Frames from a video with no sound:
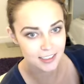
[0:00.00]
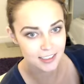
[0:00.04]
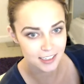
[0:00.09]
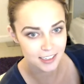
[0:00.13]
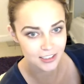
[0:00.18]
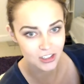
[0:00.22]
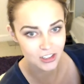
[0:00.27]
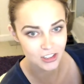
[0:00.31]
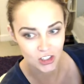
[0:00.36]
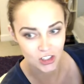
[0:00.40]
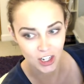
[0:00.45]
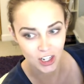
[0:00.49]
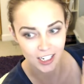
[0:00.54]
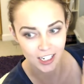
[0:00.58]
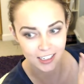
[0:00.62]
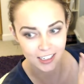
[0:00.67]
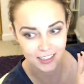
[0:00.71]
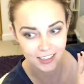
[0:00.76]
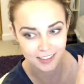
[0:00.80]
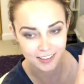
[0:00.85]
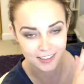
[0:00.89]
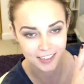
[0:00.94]
like
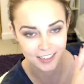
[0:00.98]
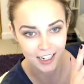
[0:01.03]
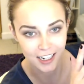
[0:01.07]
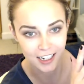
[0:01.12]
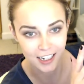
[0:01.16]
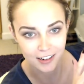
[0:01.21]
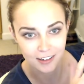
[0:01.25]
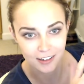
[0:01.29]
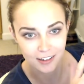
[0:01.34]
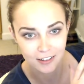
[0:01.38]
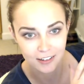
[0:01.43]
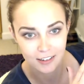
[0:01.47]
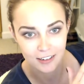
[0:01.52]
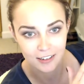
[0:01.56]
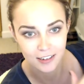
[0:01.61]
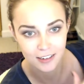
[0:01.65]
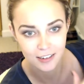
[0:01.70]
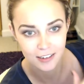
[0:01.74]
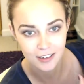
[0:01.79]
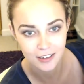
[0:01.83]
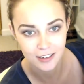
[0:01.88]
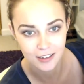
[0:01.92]
shaking his tail.
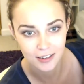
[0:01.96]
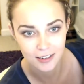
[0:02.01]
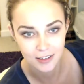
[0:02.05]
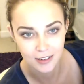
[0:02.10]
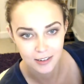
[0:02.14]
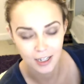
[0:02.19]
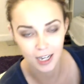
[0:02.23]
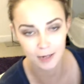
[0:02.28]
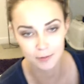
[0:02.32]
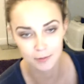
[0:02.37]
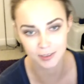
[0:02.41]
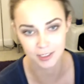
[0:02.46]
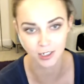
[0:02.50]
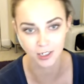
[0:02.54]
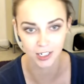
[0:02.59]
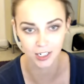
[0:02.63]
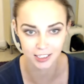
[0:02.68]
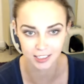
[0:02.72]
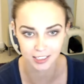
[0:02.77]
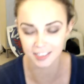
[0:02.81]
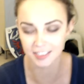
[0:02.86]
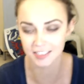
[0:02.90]
I'm
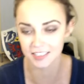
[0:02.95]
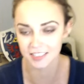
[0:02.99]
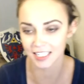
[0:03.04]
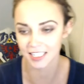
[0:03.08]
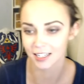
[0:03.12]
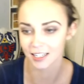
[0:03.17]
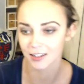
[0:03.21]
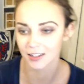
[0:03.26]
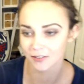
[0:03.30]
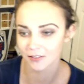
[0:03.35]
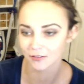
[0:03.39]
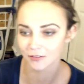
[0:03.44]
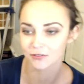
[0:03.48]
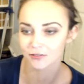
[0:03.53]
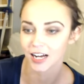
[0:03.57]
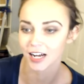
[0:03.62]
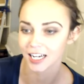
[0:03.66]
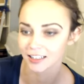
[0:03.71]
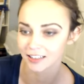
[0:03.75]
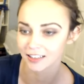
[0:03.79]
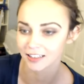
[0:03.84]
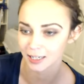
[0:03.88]
sorry. This is like
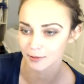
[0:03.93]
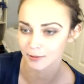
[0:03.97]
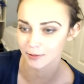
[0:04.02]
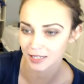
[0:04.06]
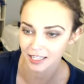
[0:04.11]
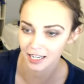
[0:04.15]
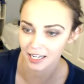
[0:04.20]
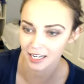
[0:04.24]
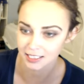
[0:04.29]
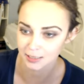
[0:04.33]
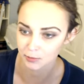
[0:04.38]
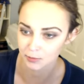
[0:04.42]
violating my cat's